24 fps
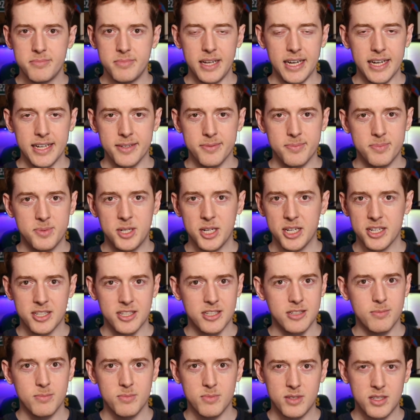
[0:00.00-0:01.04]
and
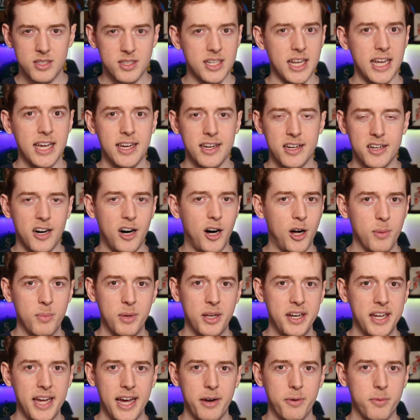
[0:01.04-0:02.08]
just staying calm
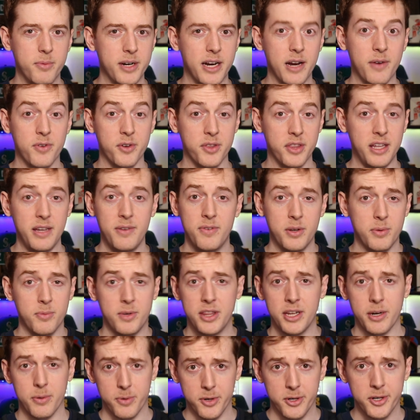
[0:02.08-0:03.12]
in net even when
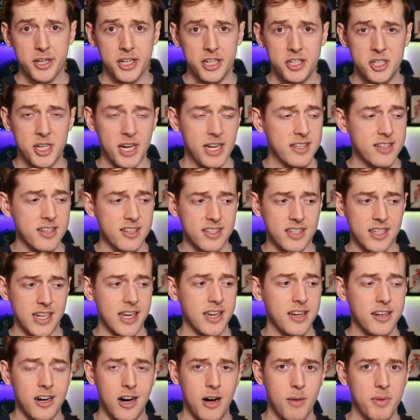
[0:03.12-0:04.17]
there were good chances, staying
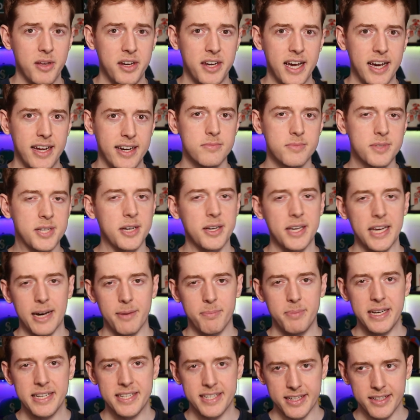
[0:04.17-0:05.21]
calm in net. So yeah,
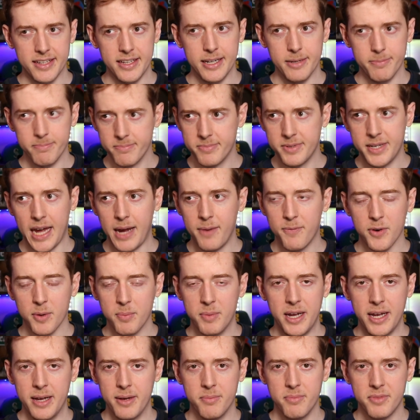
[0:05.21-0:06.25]
basically a game from
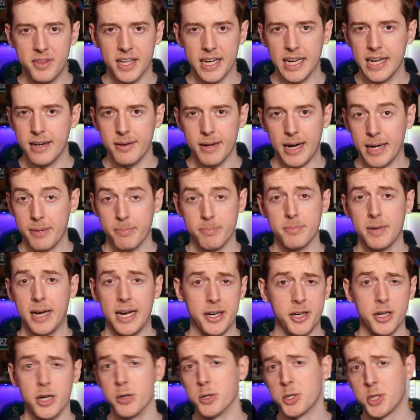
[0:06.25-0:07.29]
him that I
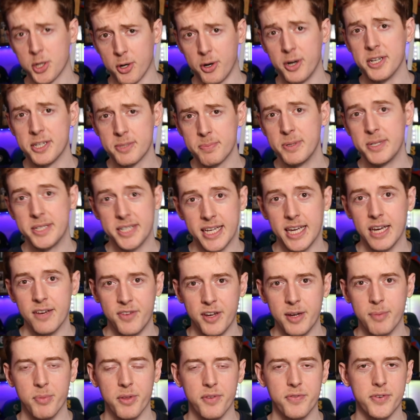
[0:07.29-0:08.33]
had no choice but to give
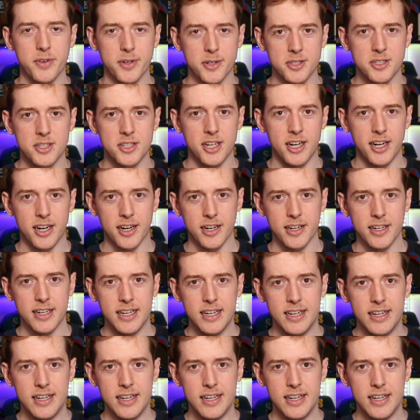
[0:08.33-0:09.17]
him the first star.